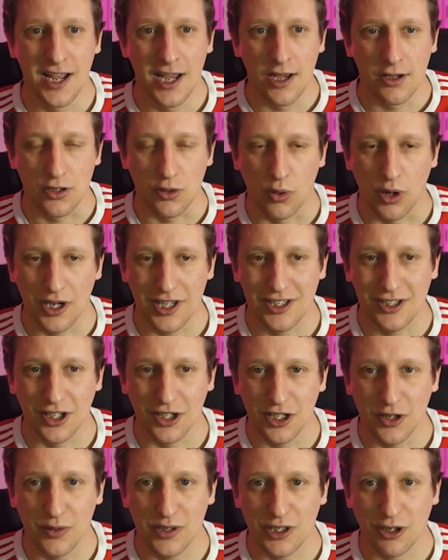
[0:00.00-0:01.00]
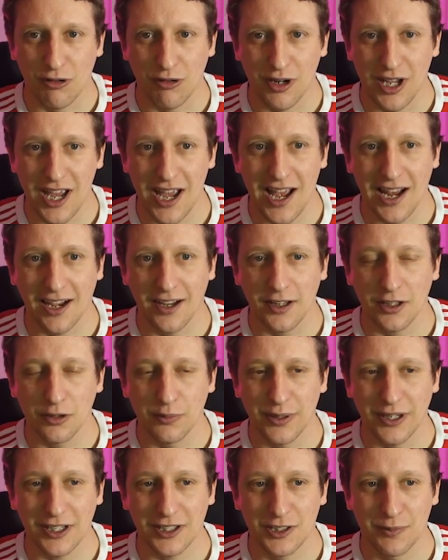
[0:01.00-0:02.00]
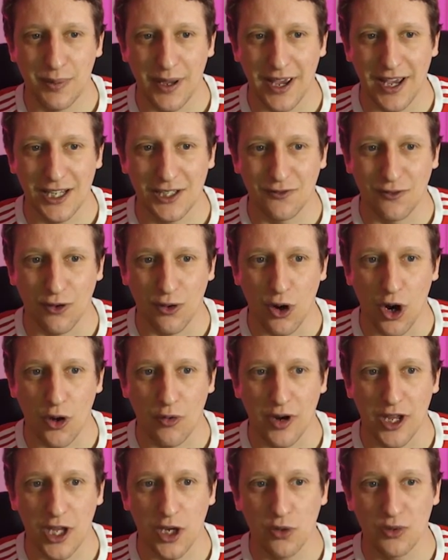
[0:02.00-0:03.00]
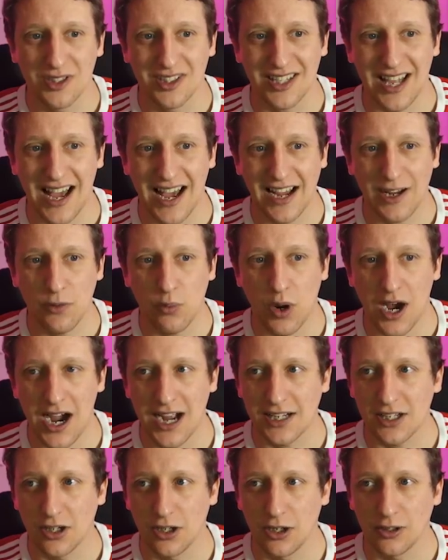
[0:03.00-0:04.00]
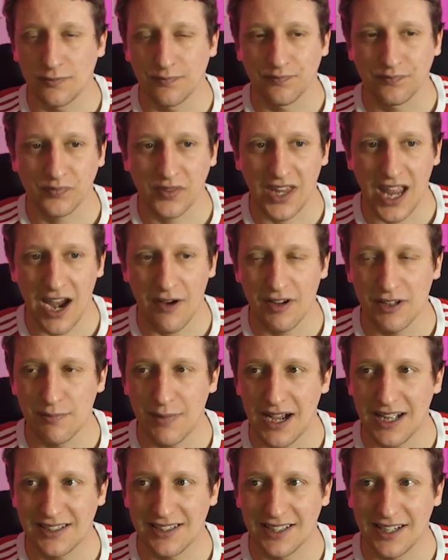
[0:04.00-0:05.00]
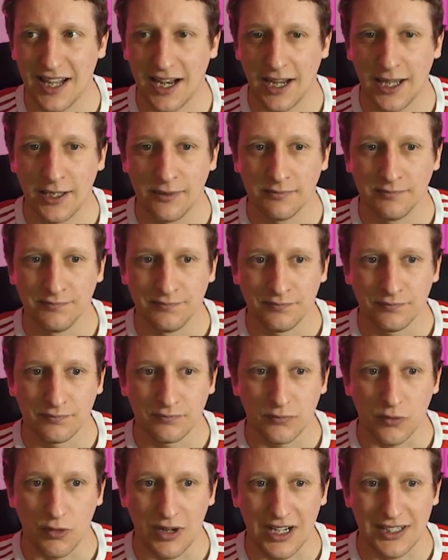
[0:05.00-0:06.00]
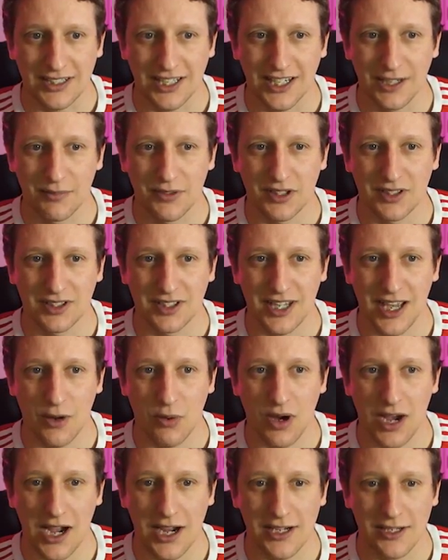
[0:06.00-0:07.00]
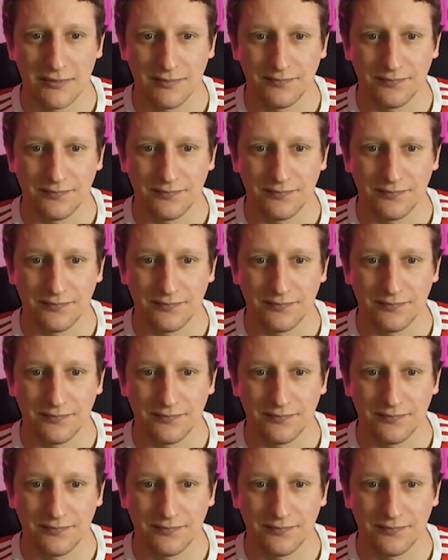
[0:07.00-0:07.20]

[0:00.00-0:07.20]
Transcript: So what he's going to do is create a little bit of space for Henry, who's starting wider. Look, there is Martinelli. We're asking him to stay wide.